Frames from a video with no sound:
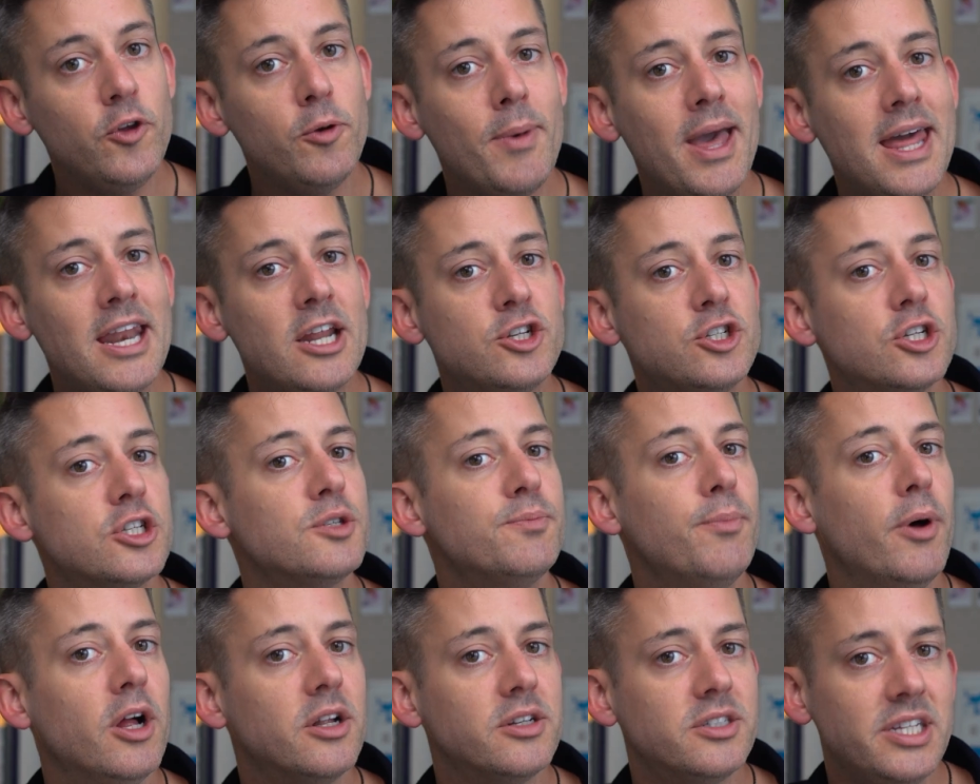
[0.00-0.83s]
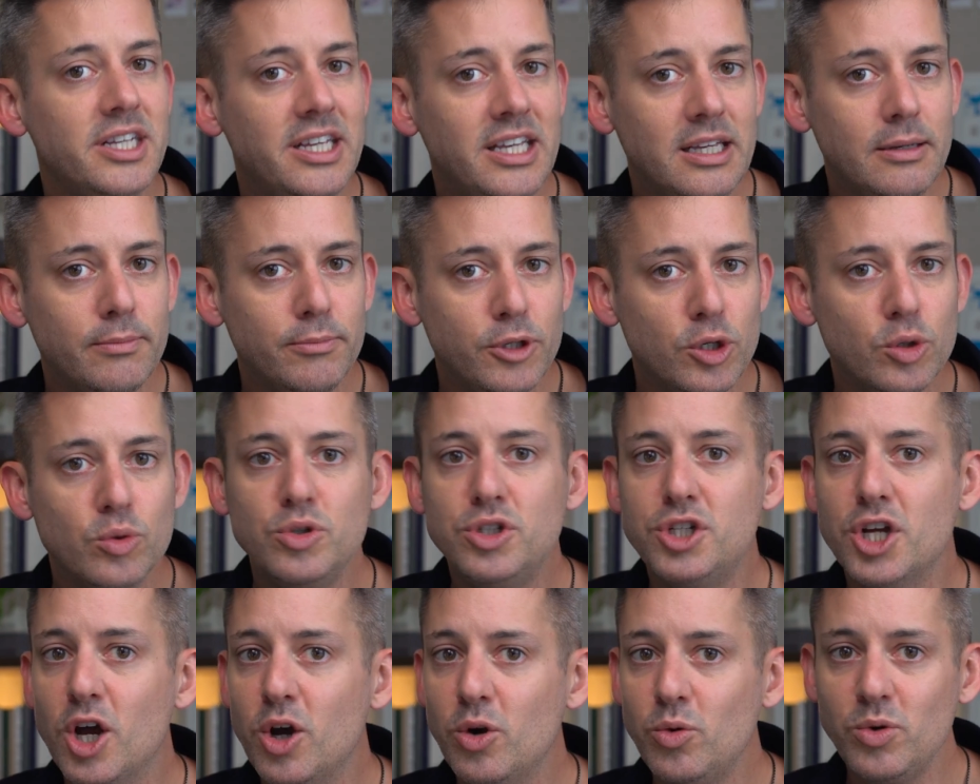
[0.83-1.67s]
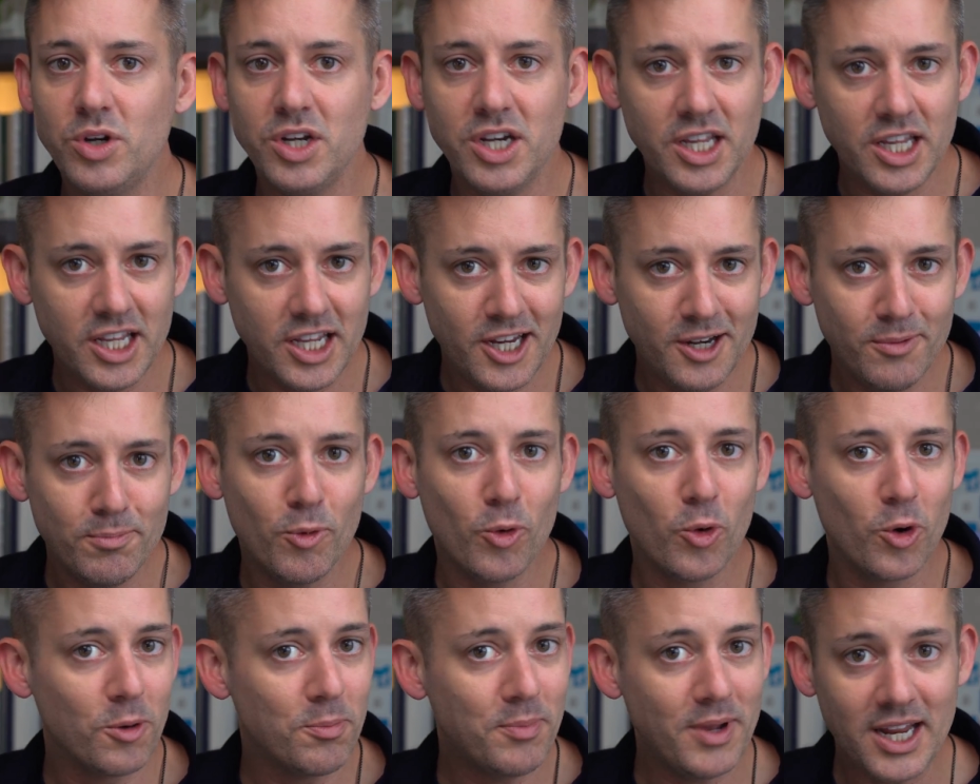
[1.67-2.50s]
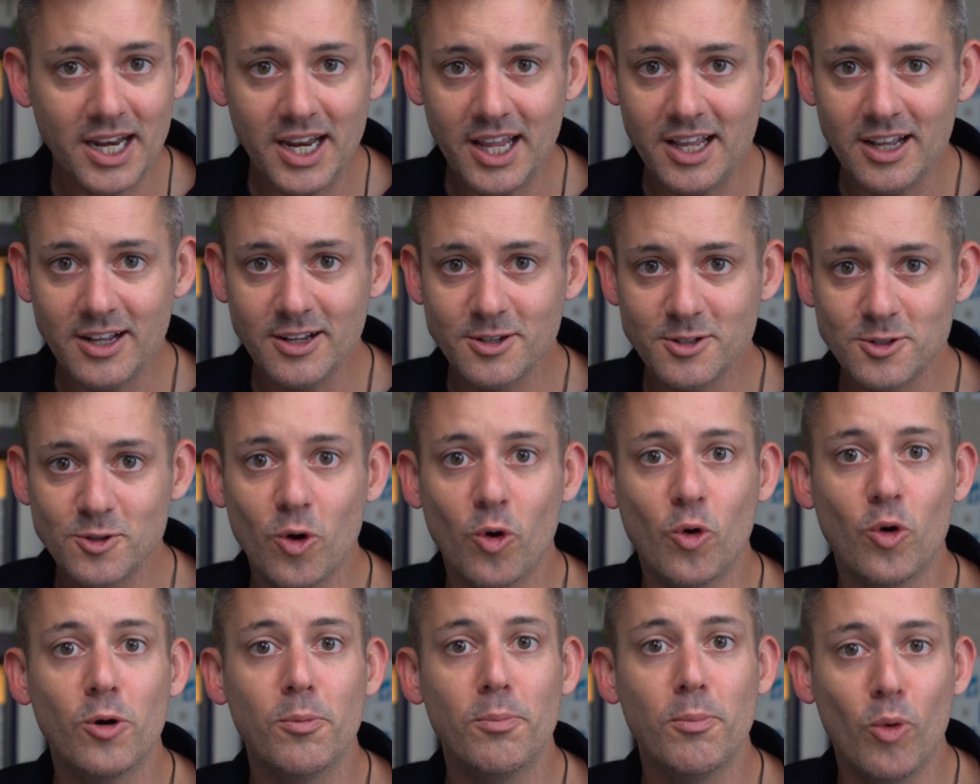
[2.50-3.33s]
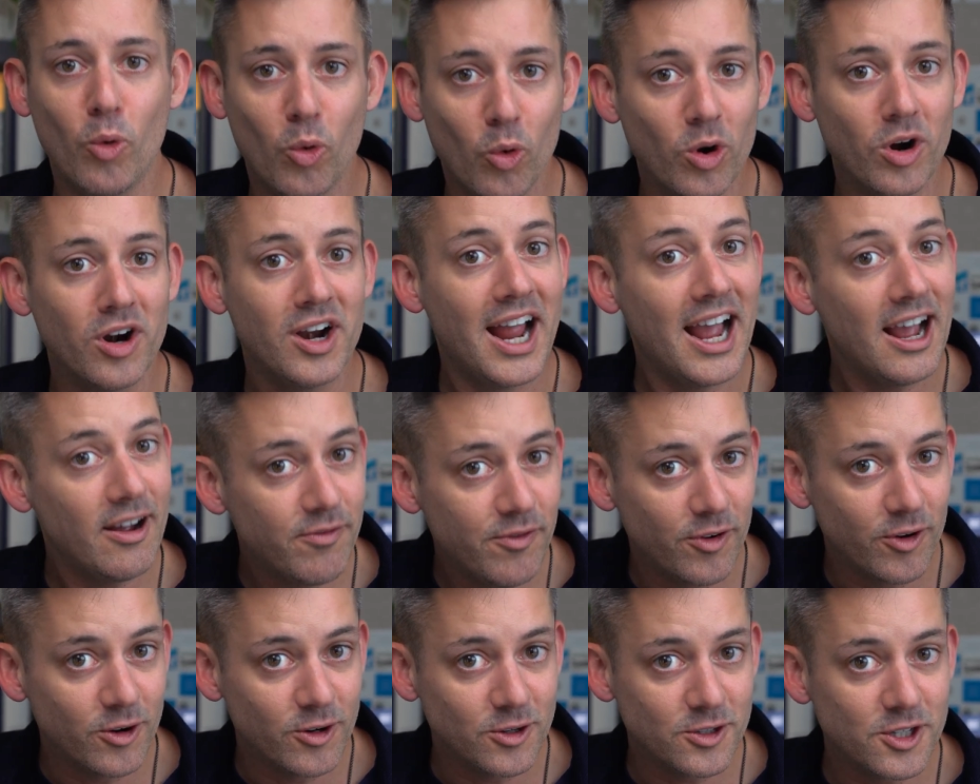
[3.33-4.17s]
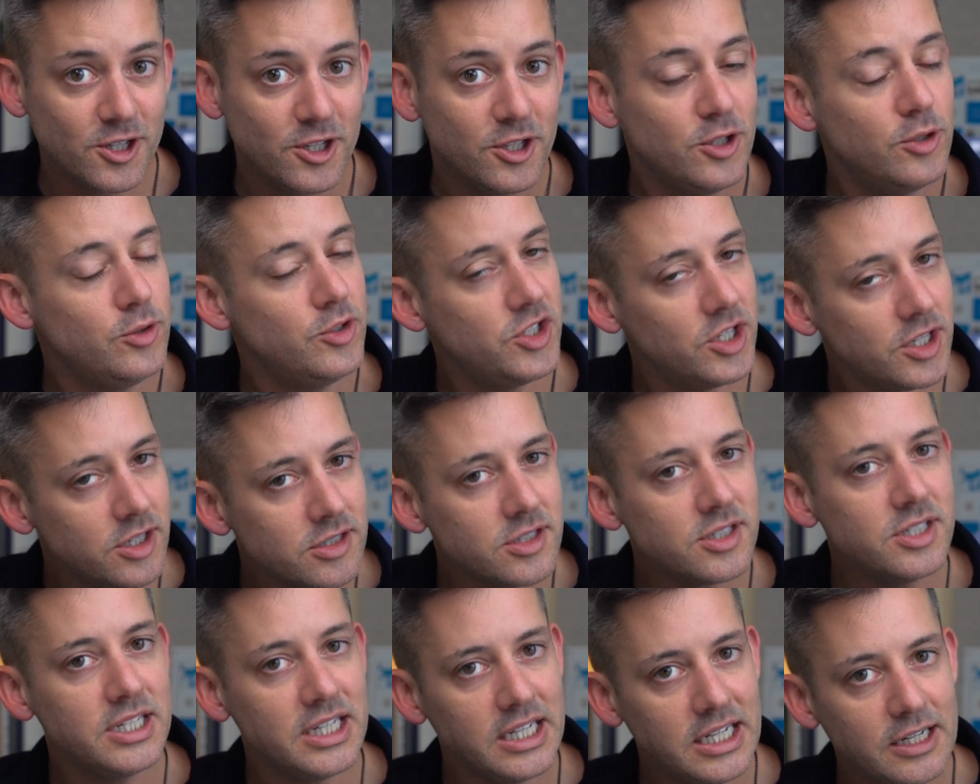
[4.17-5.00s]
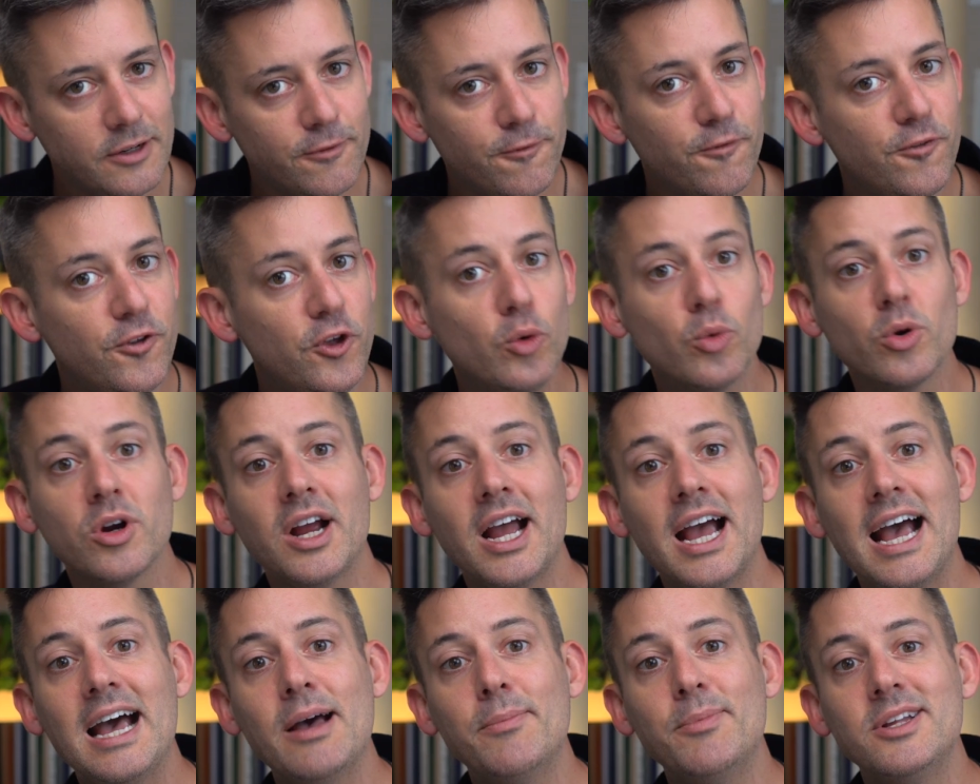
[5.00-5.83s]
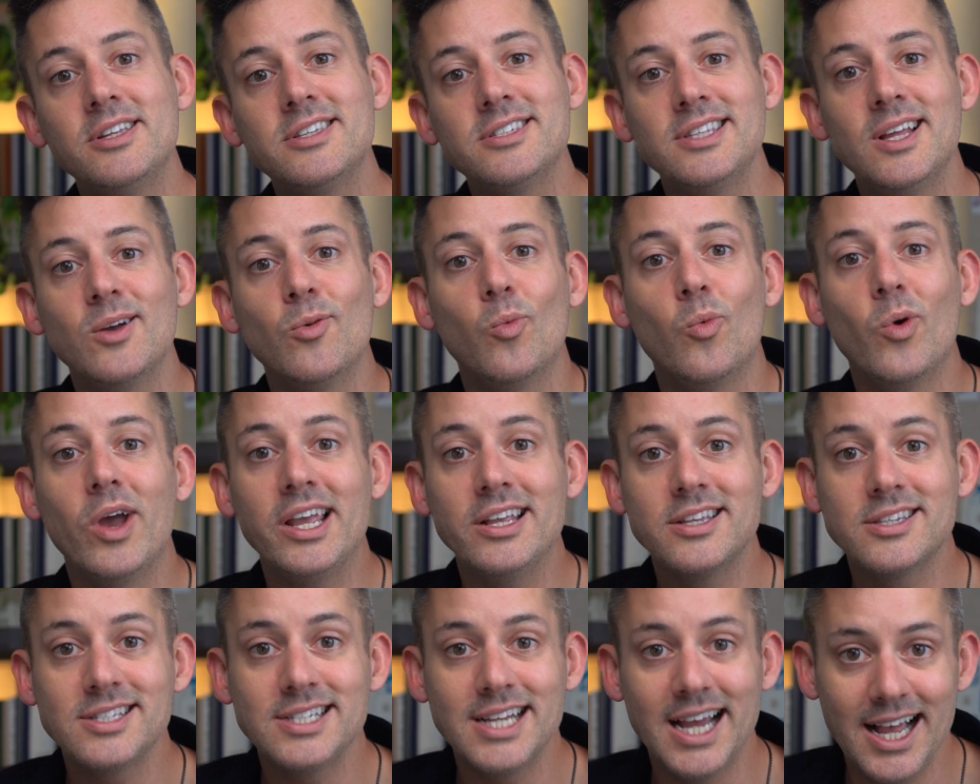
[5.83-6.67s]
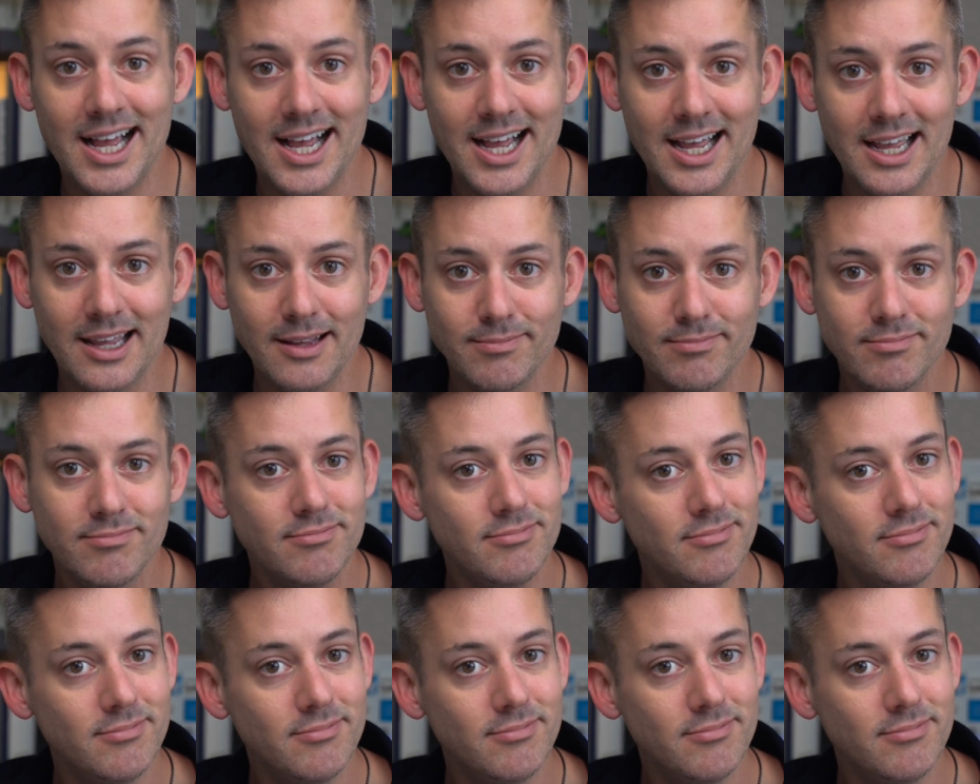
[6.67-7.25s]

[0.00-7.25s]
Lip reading: you manage a small team, you don't need more meetings or more effort. You just need fewer habits that waste time.